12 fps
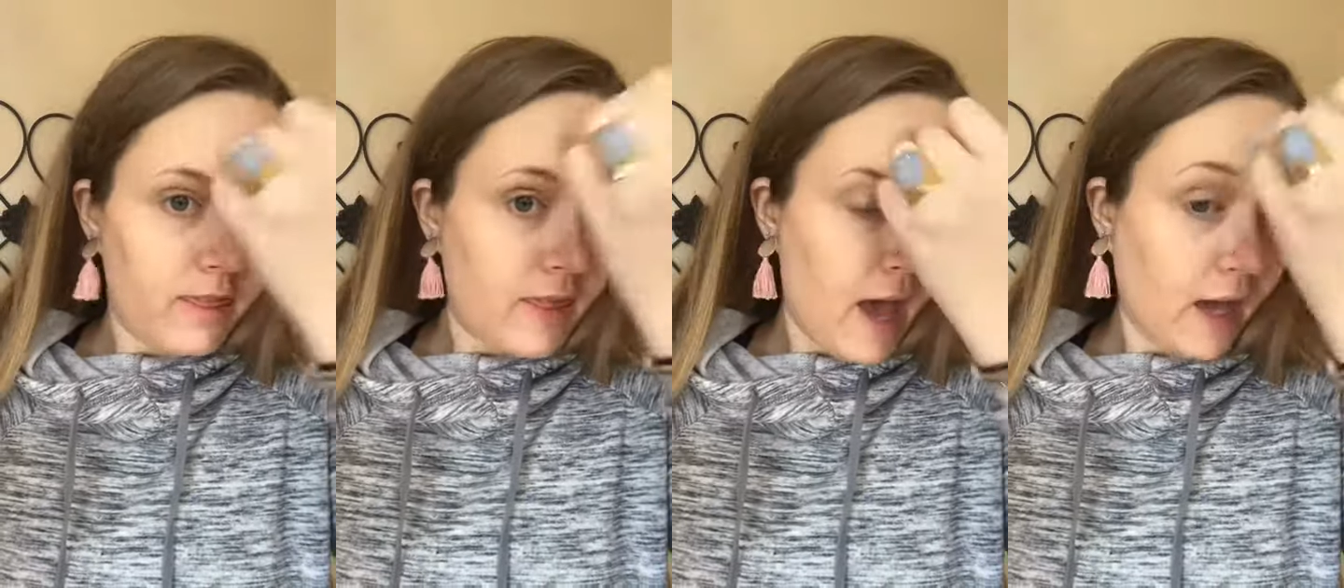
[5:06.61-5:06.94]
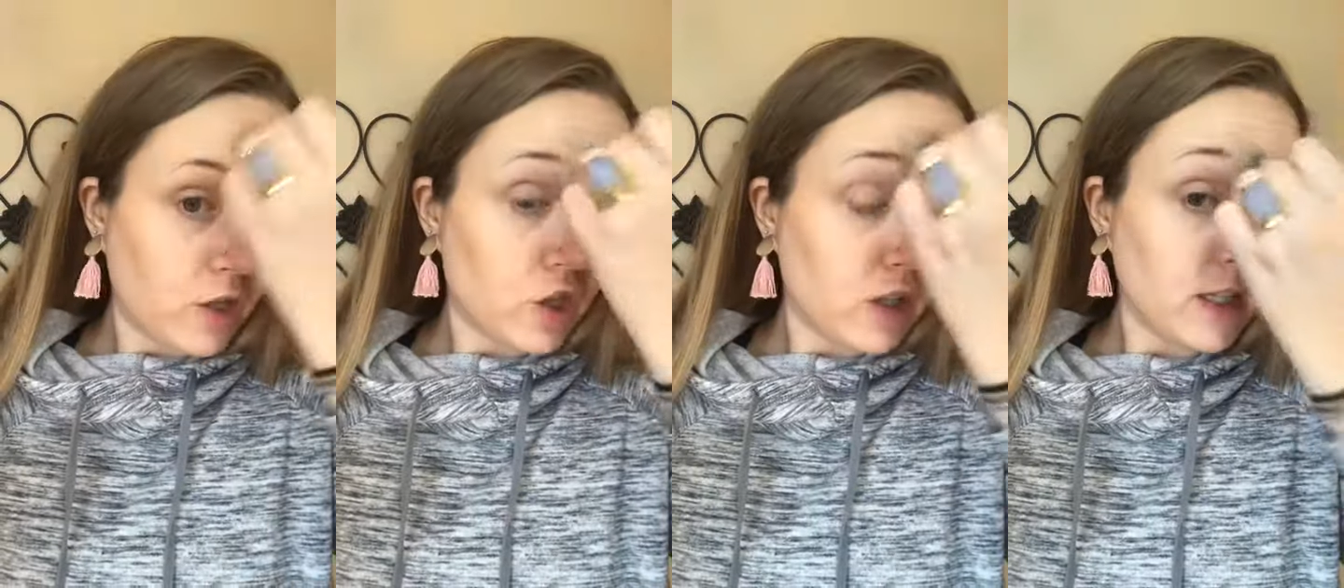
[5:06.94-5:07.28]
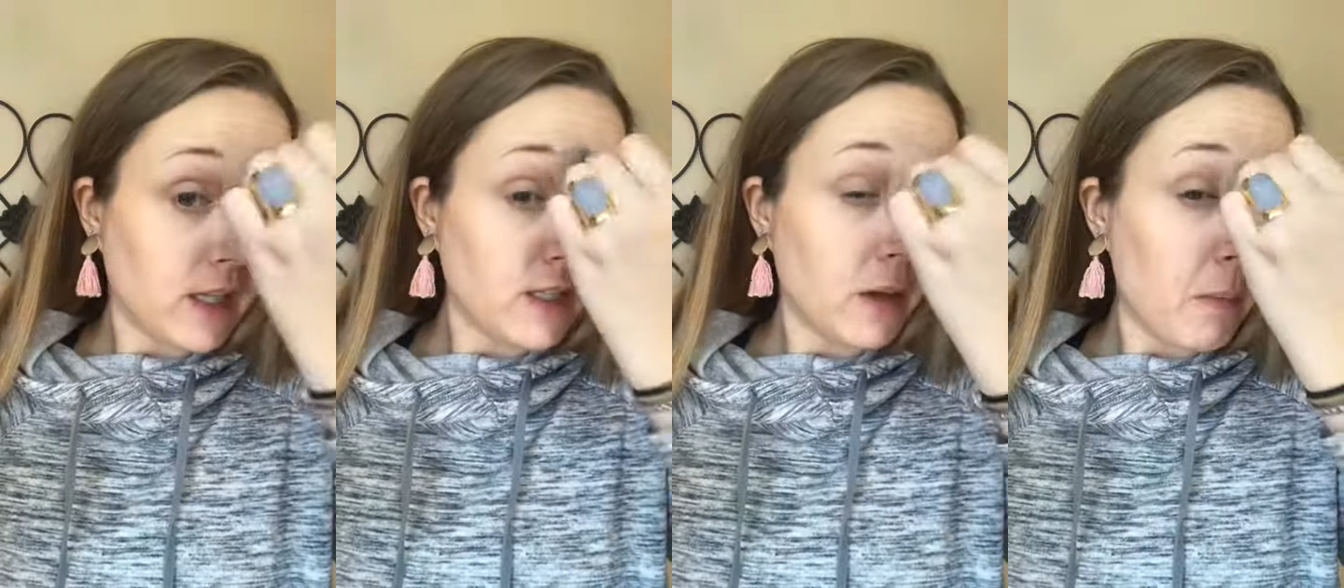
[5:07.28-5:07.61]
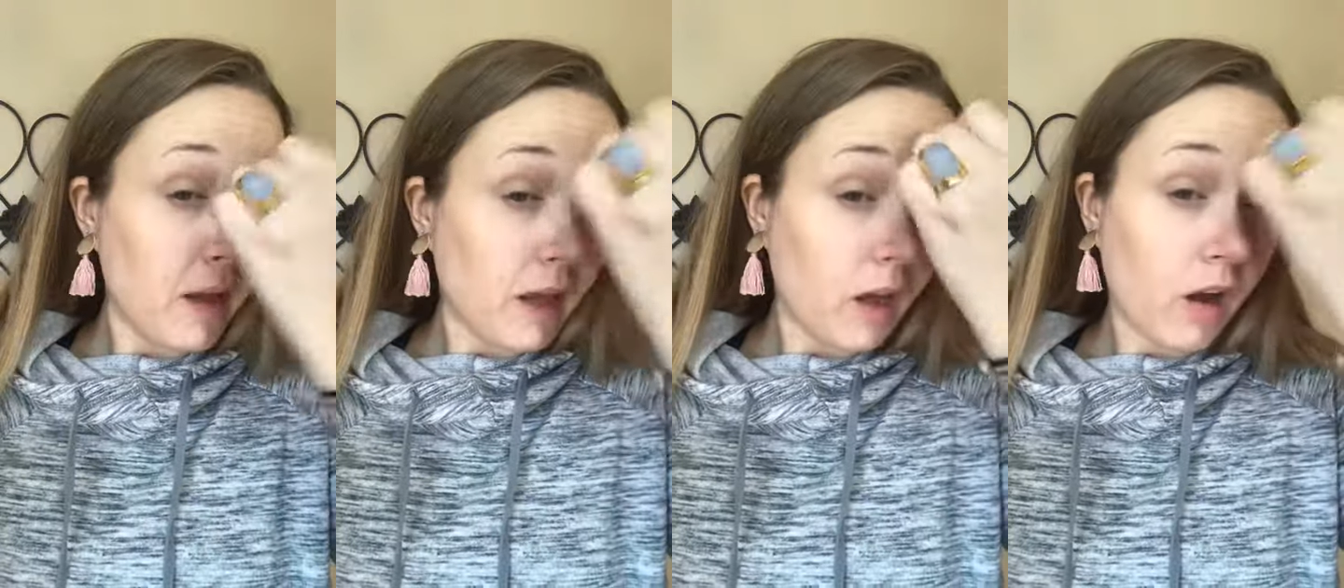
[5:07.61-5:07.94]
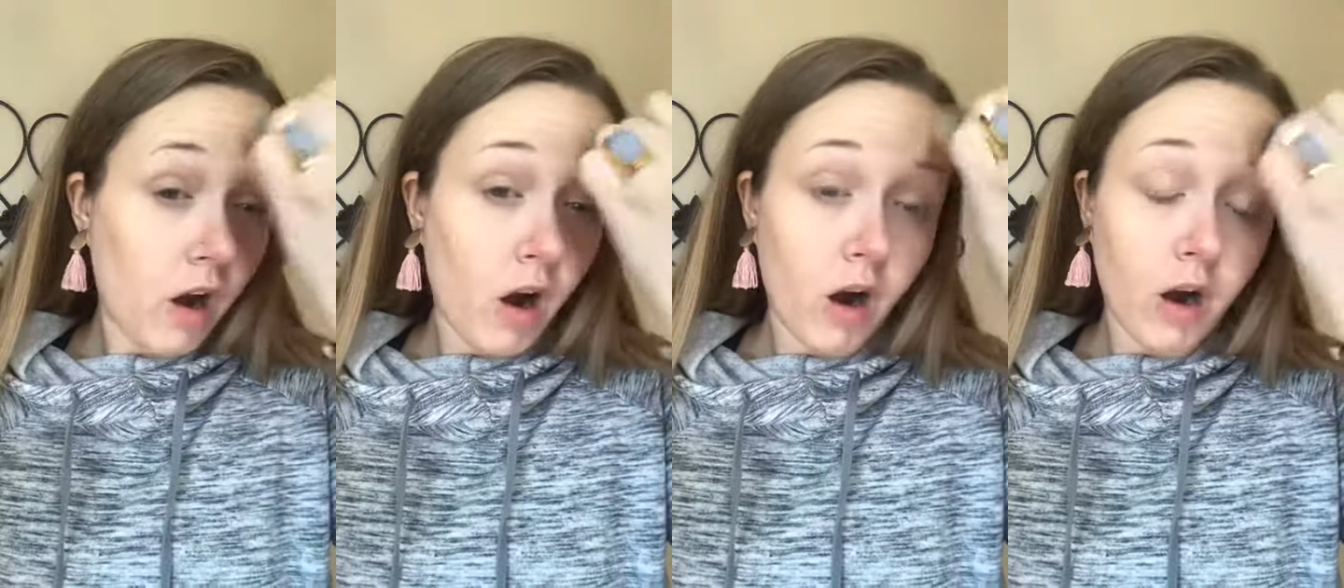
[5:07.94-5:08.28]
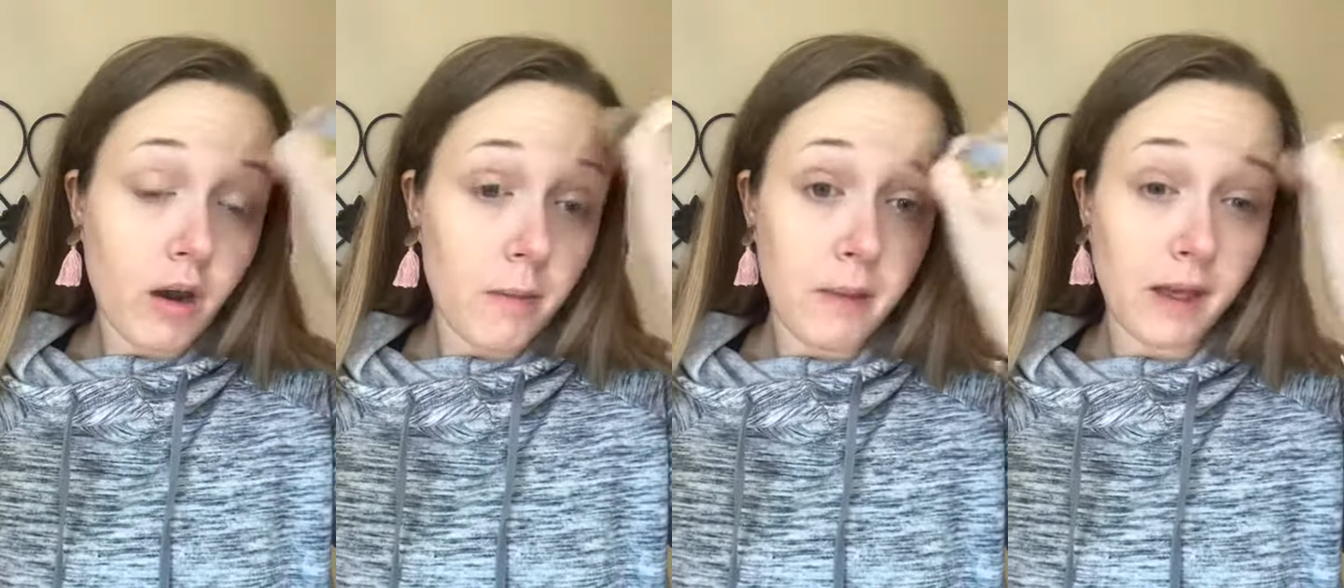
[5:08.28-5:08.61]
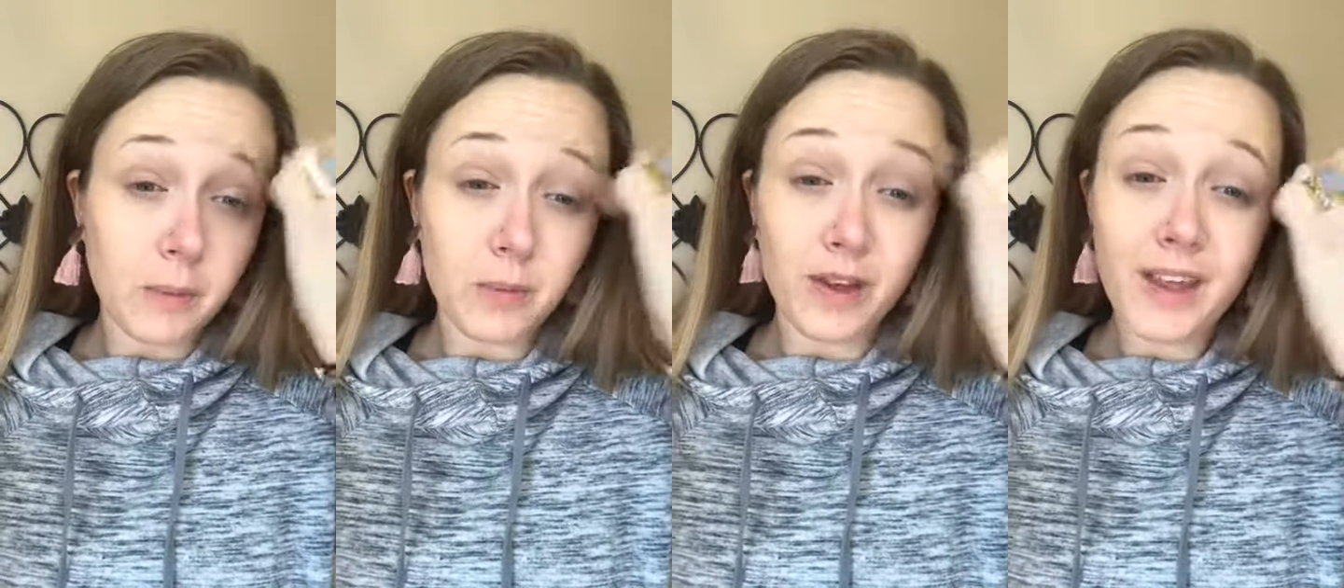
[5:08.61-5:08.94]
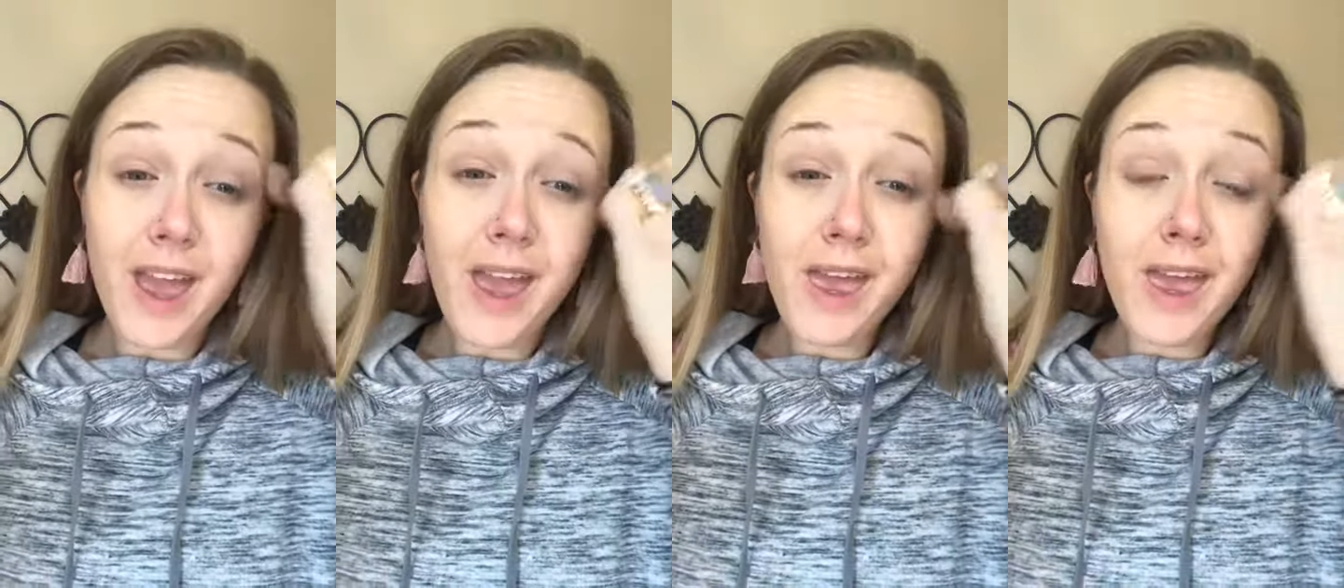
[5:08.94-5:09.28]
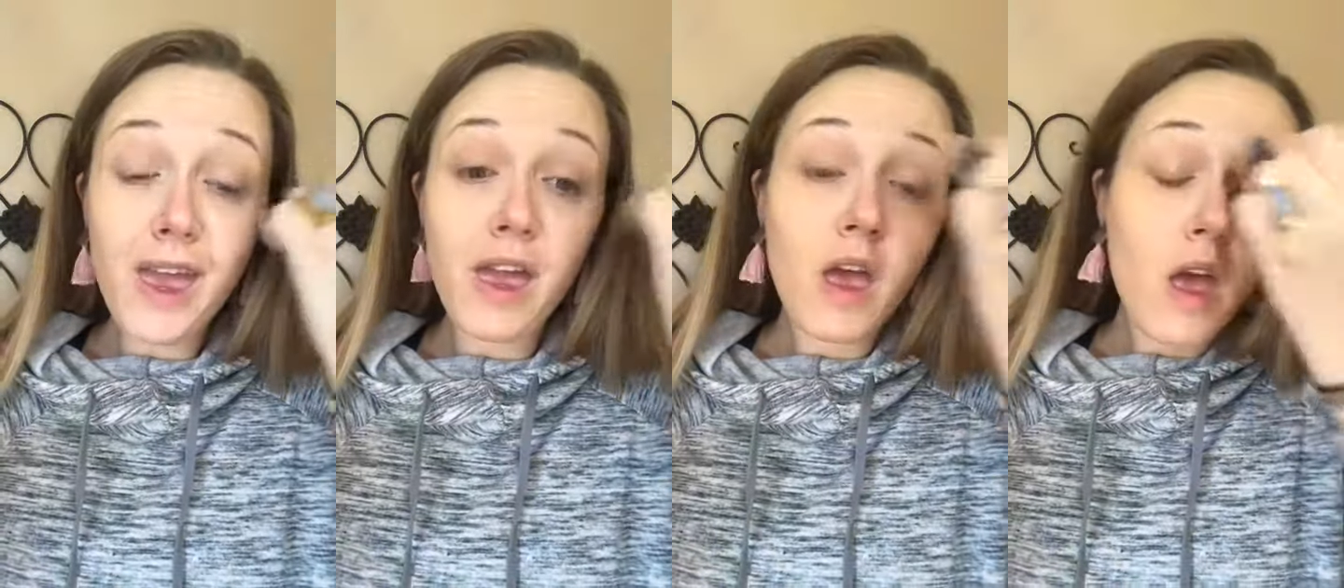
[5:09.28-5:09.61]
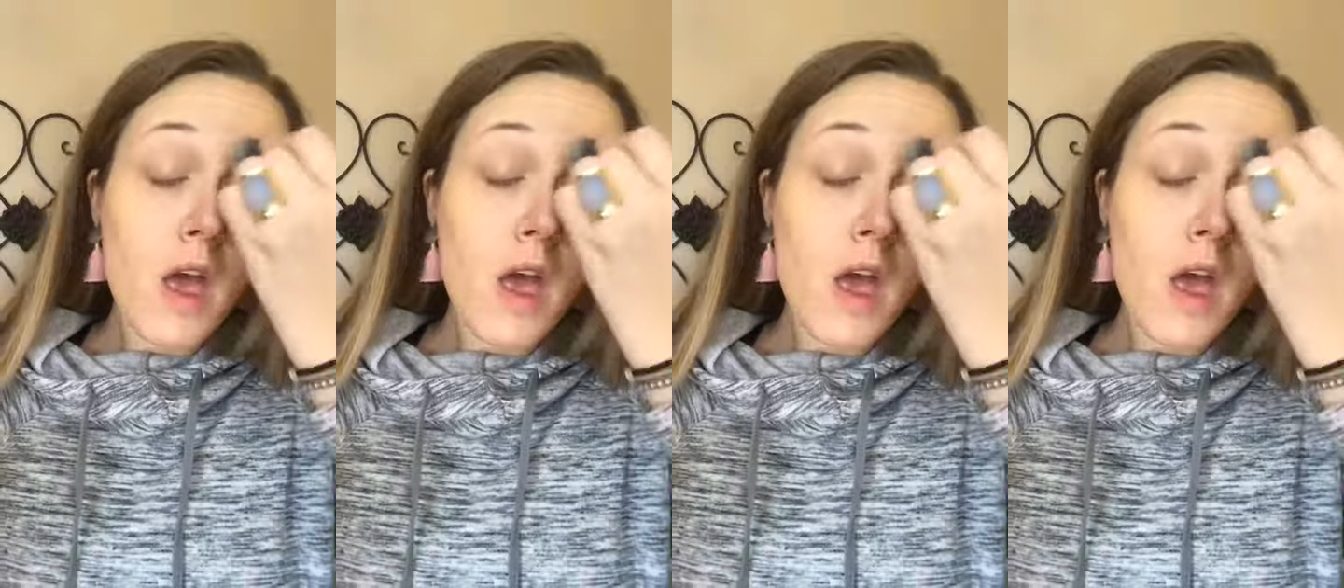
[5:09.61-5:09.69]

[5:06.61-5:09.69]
that just ends up making our makeup look cakey